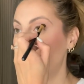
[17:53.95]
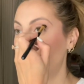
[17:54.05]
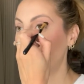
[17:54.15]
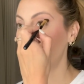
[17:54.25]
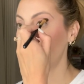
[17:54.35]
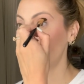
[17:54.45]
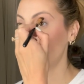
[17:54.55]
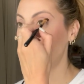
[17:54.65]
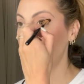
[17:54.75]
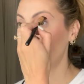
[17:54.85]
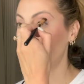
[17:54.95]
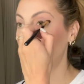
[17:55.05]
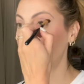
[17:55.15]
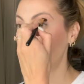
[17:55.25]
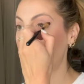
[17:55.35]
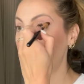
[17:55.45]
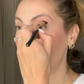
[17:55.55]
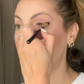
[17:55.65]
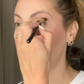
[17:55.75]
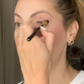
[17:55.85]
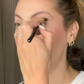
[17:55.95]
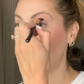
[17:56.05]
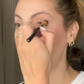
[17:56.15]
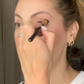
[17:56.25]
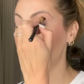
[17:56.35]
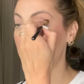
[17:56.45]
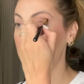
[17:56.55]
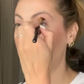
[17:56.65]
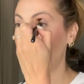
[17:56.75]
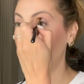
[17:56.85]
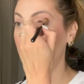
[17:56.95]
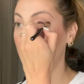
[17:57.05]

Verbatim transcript: um, just to create a little depth as a base for my